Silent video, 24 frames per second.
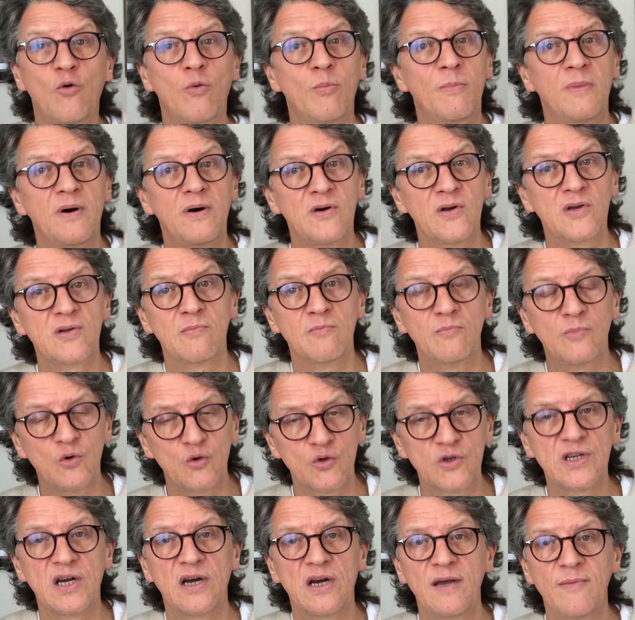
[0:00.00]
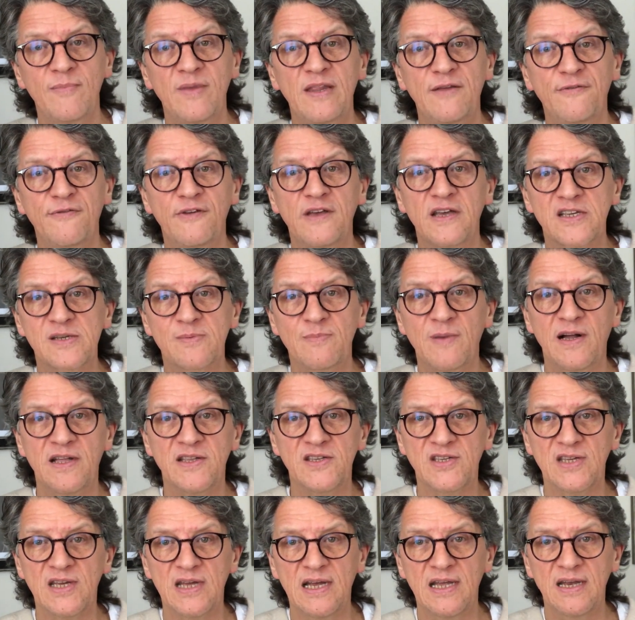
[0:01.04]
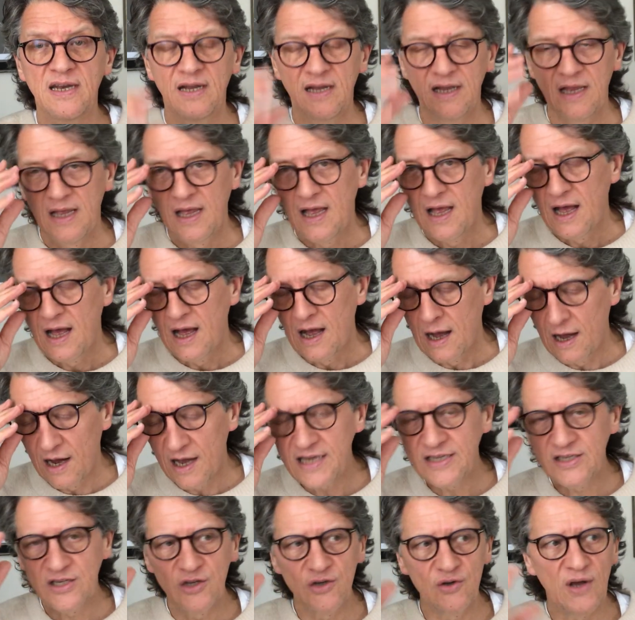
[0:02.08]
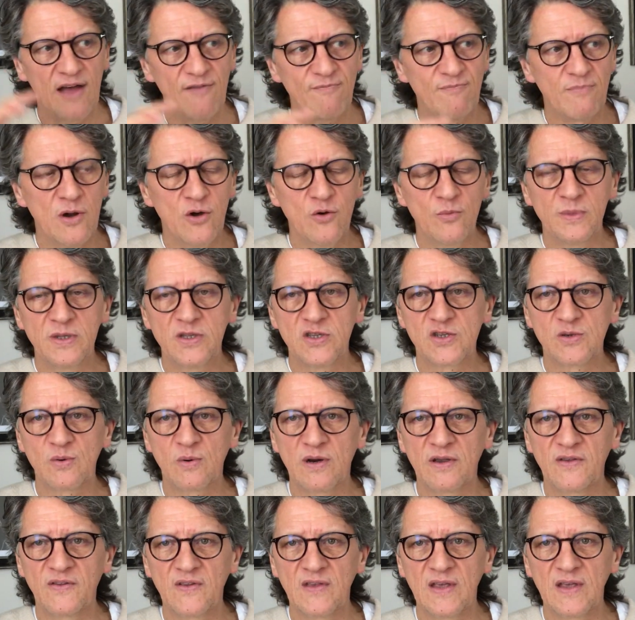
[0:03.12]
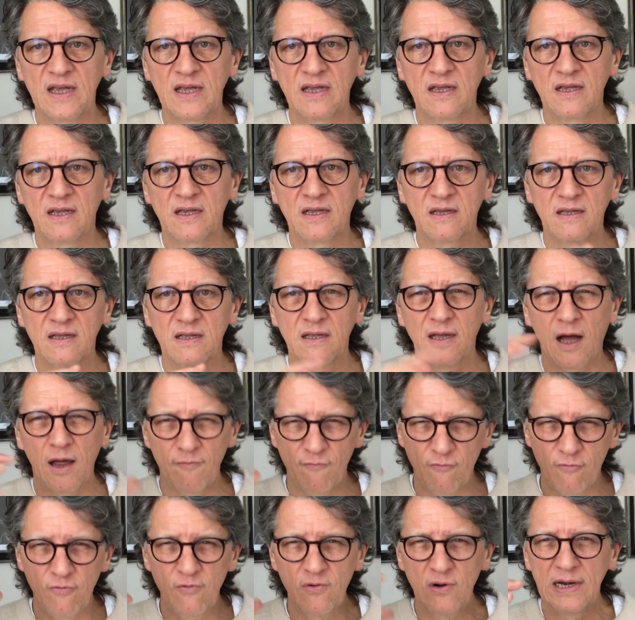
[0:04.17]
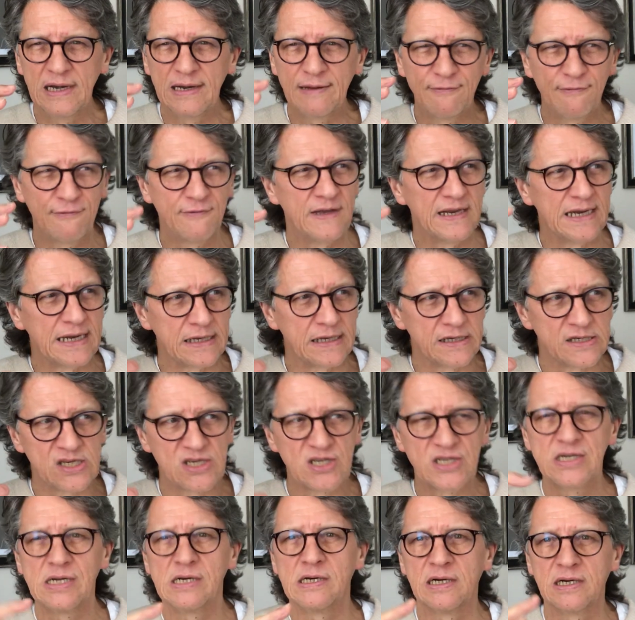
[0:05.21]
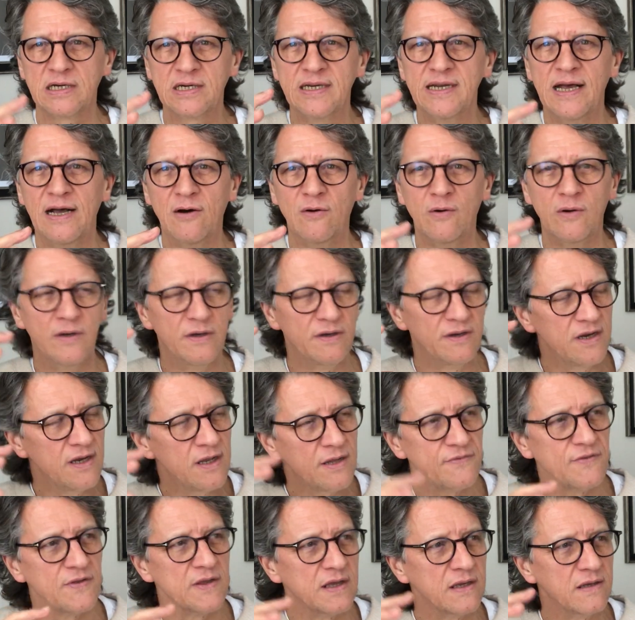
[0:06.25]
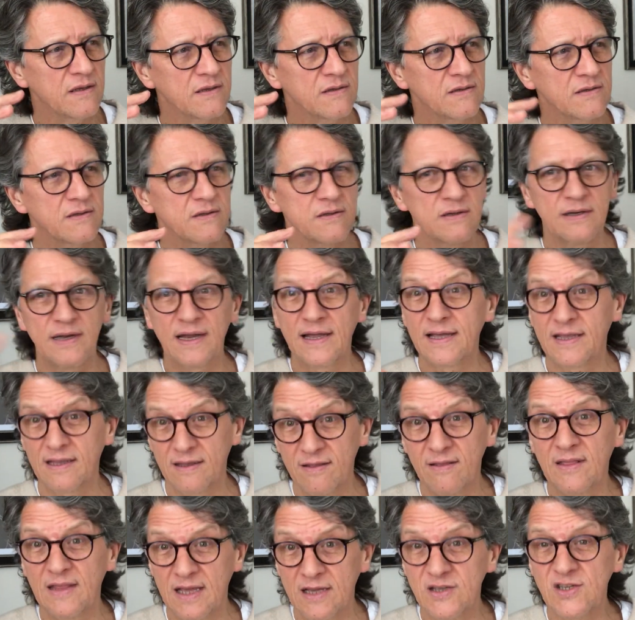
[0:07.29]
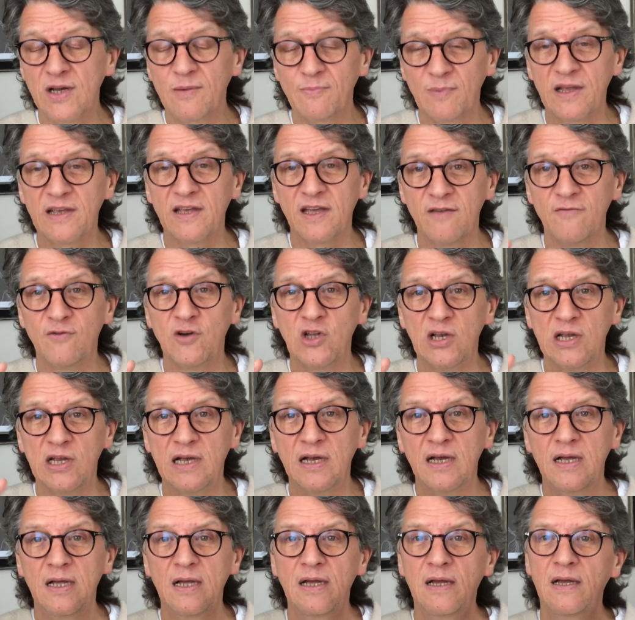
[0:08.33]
or more time in the fixed mindset? I too have moments where I think I'm really feeling stuck now and nothing, like the example I gave earlier,